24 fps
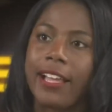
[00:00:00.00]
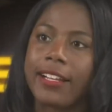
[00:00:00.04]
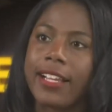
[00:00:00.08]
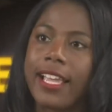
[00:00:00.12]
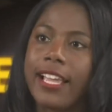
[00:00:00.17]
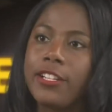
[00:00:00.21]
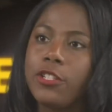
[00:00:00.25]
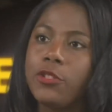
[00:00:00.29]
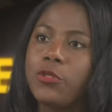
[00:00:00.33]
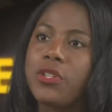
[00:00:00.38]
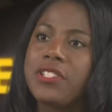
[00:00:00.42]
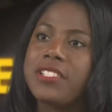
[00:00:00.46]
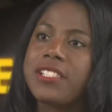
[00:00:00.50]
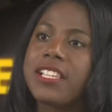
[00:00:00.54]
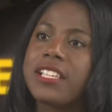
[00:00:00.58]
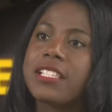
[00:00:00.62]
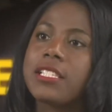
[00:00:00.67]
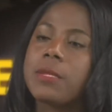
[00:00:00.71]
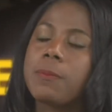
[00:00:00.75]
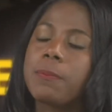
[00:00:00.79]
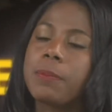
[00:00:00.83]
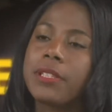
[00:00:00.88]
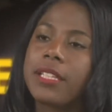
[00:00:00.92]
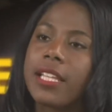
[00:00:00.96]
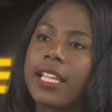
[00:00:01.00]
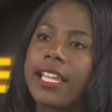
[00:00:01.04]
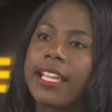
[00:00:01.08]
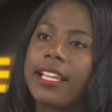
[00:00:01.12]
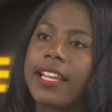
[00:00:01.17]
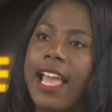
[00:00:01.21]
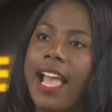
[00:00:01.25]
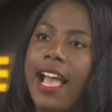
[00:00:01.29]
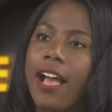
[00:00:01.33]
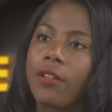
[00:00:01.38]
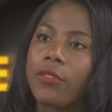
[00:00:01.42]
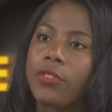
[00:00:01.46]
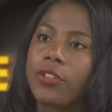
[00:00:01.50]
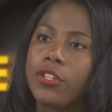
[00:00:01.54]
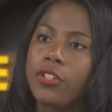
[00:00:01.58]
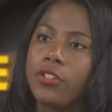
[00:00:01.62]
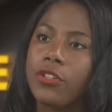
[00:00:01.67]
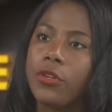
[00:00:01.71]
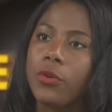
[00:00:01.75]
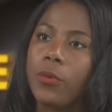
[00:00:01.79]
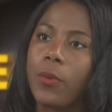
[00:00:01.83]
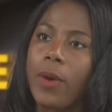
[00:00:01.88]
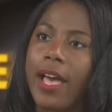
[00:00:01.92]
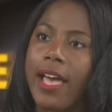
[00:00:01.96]
Can you just explain how the
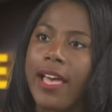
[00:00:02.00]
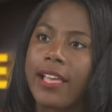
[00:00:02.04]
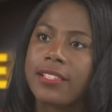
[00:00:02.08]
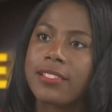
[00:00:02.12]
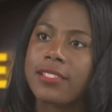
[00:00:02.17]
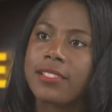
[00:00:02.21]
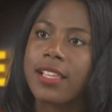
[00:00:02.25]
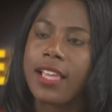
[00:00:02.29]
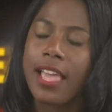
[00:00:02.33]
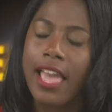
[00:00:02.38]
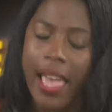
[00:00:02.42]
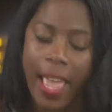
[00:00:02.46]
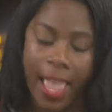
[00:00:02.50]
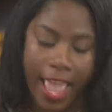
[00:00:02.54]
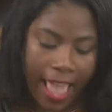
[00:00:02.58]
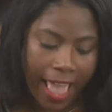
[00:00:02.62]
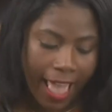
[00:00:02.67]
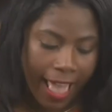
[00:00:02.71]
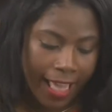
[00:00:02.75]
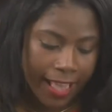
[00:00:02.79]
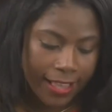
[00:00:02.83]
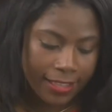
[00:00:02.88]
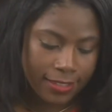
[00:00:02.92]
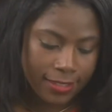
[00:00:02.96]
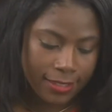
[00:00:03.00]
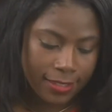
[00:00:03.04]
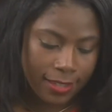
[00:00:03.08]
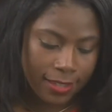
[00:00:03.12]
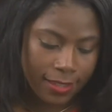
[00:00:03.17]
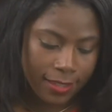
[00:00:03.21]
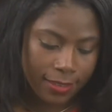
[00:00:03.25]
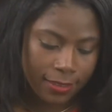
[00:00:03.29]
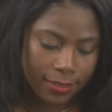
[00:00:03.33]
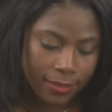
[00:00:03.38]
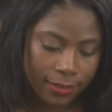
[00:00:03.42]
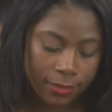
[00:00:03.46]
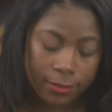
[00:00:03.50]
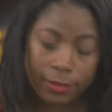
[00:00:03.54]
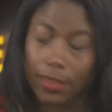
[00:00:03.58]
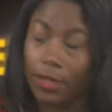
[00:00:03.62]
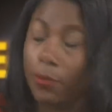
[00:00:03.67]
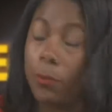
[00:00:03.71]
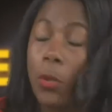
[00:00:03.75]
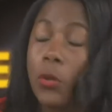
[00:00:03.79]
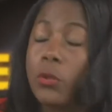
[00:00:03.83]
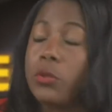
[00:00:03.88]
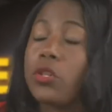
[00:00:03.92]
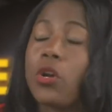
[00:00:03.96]
U.S. has the
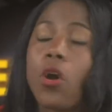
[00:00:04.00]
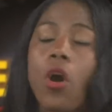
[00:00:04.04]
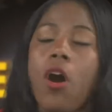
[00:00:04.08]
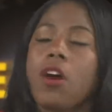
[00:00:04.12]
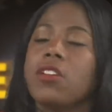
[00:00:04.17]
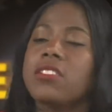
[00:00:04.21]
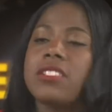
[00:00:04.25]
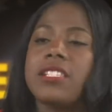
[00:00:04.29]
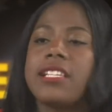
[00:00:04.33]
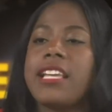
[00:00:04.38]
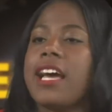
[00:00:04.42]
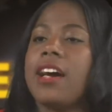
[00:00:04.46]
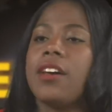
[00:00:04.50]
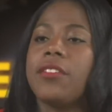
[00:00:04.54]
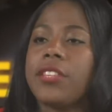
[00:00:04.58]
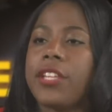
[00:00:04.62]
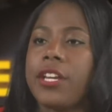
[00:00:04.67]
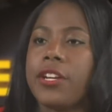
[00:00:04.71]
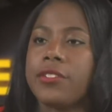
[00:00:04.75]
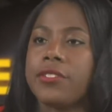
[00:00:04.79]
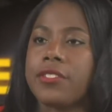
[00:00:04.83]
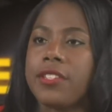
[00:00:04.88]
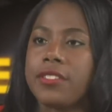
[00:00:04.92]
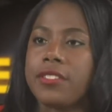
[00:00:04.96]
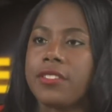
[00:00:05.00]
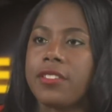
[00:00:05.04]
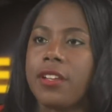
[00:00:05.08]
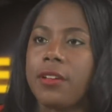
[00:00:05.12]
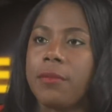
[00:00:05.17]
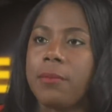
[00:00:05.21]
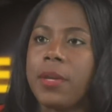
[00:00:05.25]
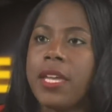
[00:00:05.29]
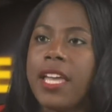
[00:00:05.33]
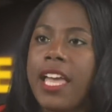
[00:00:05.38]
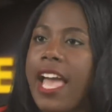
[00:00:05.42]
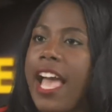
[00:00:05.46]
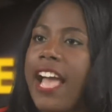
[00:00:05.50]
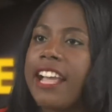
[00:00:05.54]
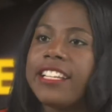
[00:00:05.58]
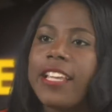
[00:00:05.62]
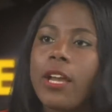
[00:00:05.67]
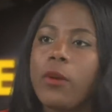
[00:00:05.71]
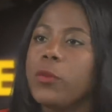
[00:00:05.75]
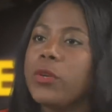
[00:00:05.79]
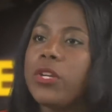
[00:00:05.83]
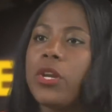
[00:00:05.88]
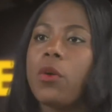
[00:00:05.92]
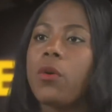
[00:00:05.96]
most costly healthcare system, and
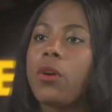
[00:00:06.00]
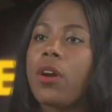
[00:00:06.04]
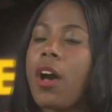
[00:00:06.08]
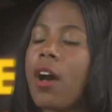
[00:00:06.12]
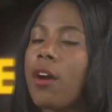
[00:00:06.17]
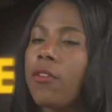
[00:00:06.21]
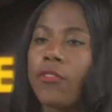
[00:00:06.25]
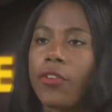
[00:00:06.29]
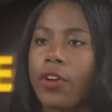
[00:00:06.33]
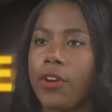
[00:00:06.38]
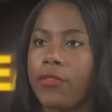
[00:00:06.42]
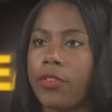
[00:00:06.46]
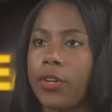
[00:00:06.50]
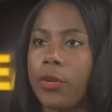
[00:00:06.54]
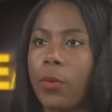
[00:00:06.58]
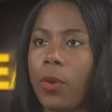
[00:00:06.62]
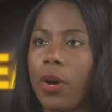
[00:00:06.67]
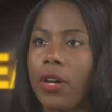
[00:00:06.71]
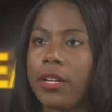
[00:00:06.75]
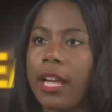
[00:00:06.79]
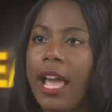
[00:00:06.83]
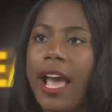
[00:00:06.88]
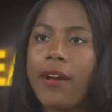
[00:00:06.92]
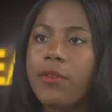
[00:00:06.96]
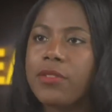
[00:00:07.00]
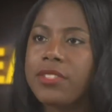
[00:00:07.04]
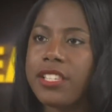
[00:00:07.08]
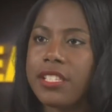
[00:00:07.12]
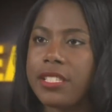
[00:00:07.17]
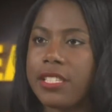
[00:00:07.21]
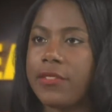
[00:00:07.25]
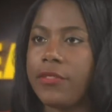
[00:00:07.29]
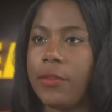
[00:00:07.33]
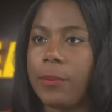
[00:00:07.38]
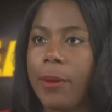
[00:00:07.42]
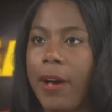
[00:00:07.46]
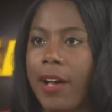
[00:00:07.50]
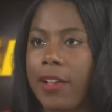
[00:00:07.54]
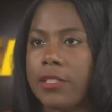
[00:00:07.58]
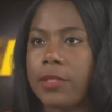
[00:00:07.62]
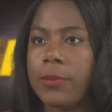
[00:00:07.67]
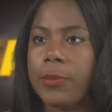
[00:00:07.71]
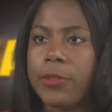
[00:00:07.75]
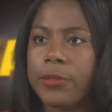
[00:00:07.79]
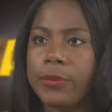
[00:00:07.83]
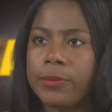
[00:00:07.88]
yet we don't cover everyone? How is this even possible?